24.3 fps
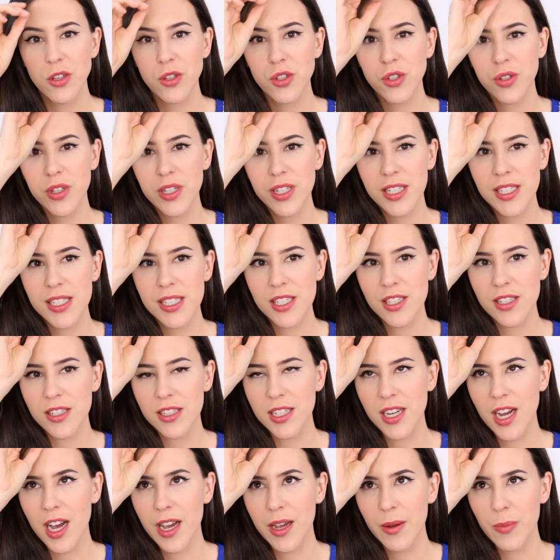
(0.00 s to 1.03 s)
Usually this is a
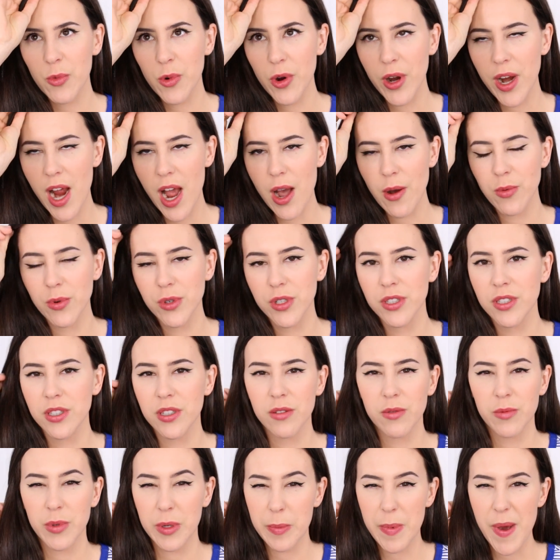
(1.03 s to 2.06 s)
time where I would
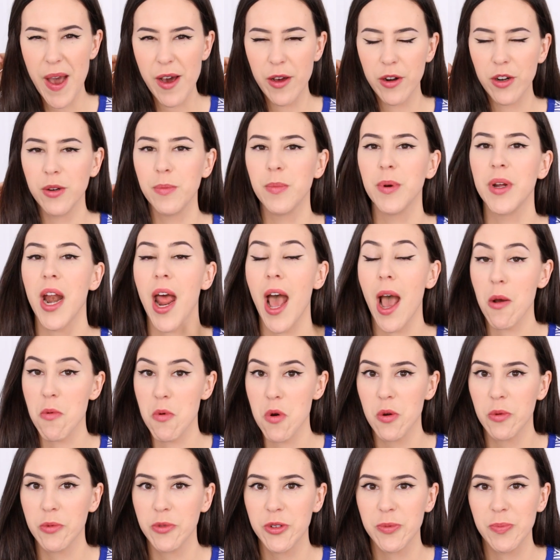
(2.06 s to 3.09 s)
repowder, but I
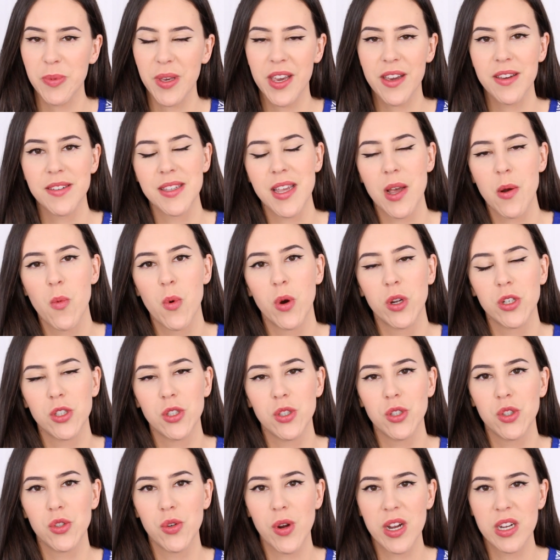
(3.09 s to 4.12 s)
won't because I want
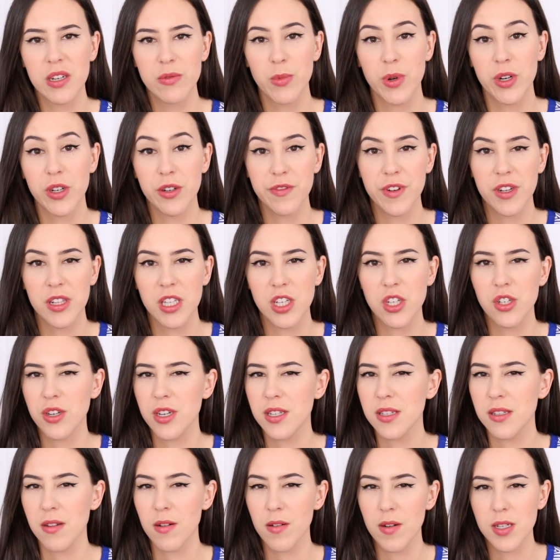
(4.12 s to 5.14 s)
to try and wear the foundation
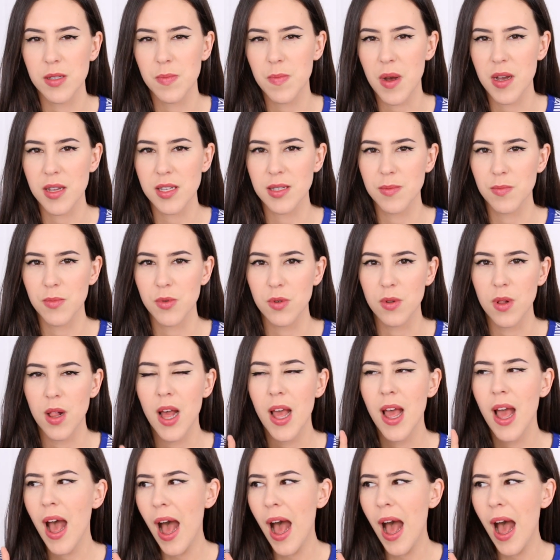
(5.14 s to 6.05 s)
as long as possible.